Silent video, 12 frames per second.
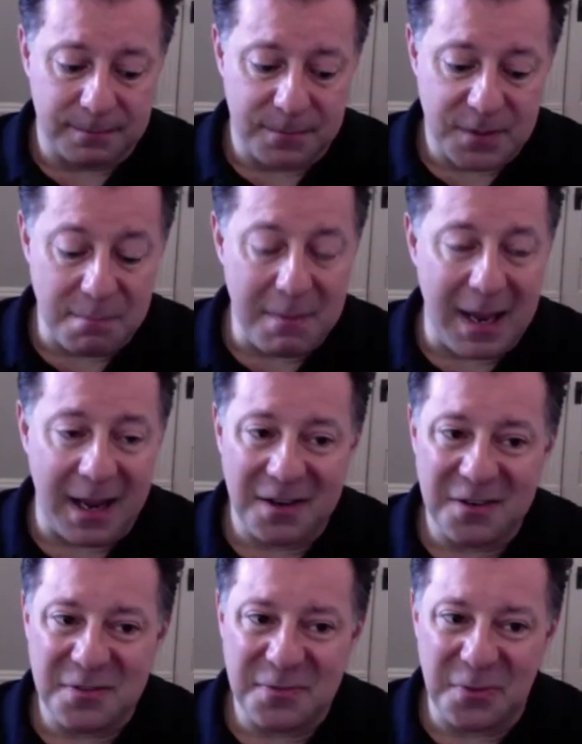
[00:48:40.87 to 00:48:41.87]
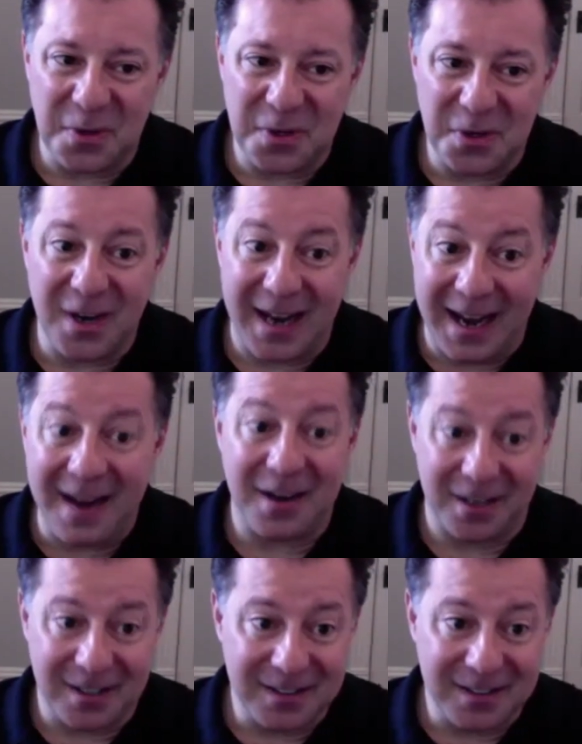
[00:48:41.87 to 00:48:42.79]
demand for your air.